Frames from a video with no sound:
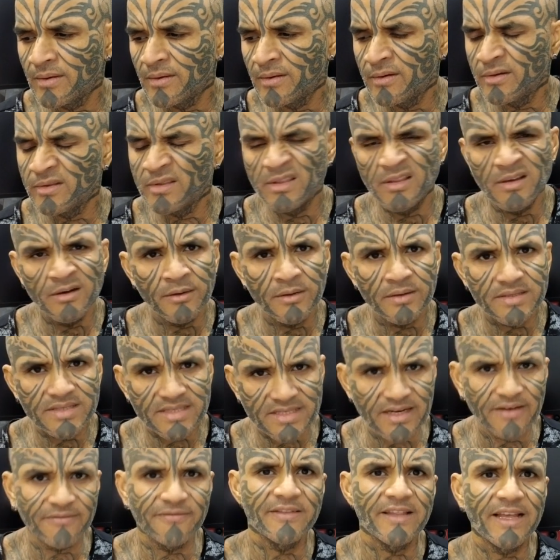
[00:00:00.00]
the
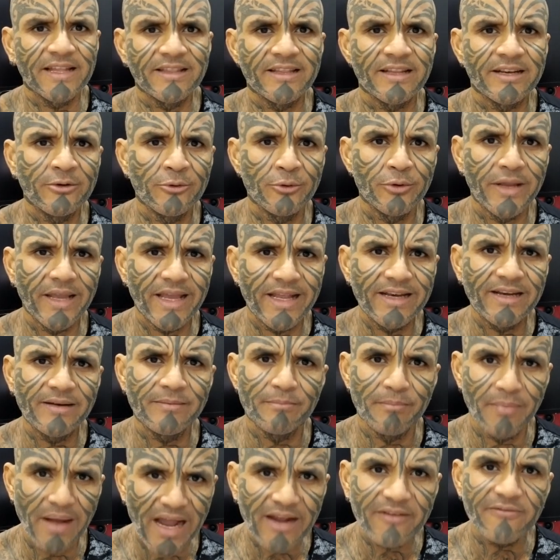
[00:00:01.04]
stuff that they do, can
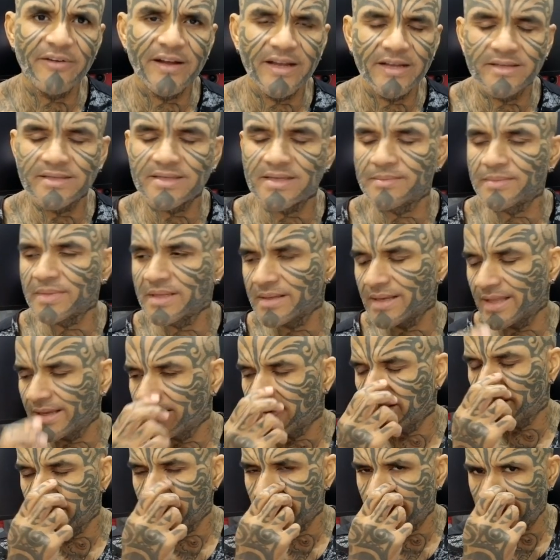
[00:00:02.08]
it backfire somewhere? Like
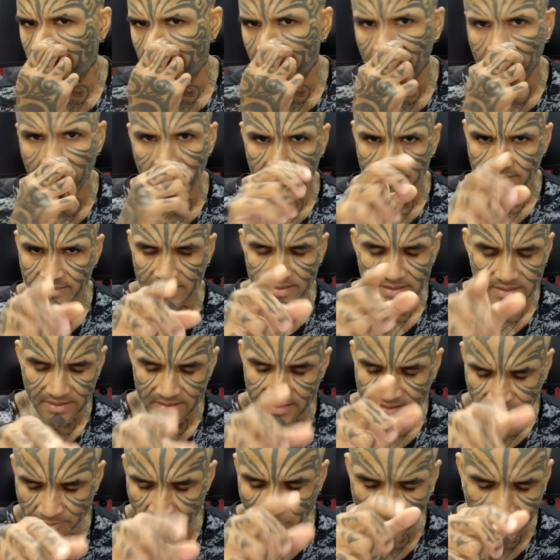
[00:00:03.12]
I, uh,
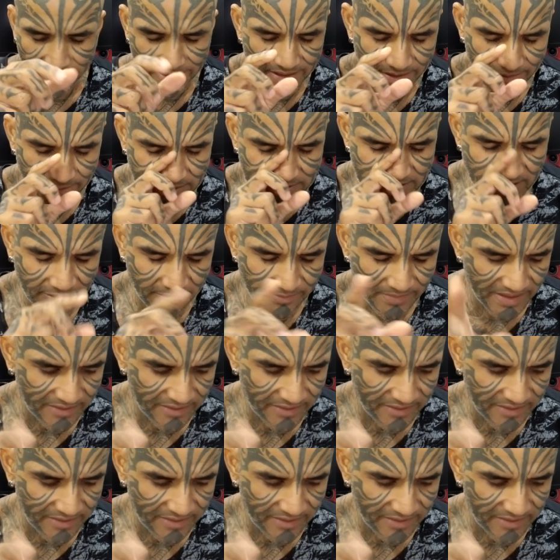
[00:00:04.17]
the point I was trying to make